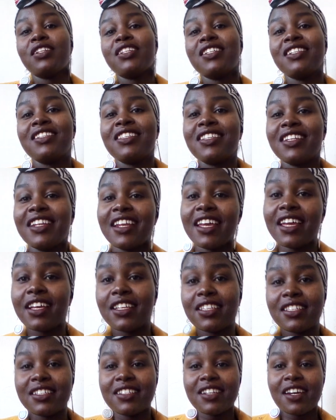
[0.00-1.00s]
Till
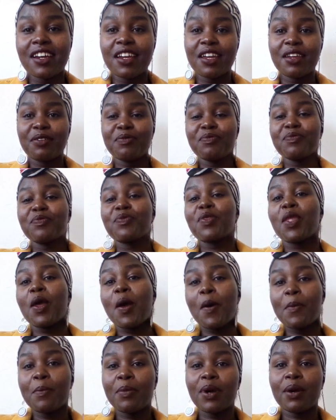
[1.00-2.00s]
next time,
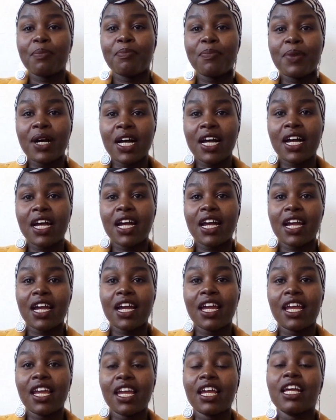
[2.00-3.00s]
bye
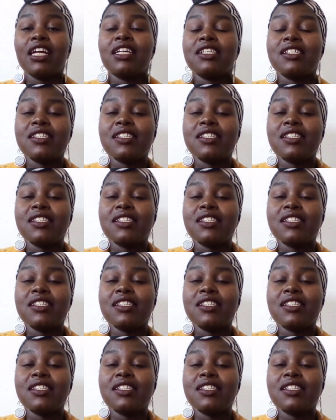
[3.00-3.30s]
bye.